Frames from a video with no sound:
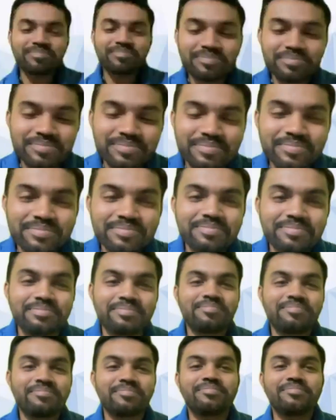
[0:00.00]
listen to
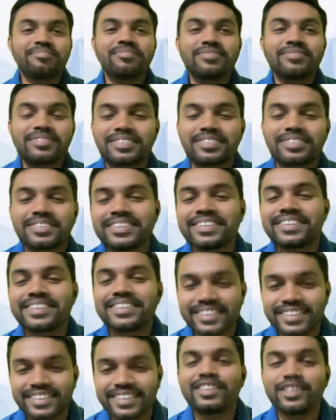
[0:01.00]
Deepshika because she is
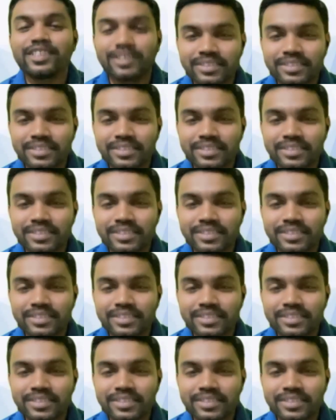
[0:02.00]
the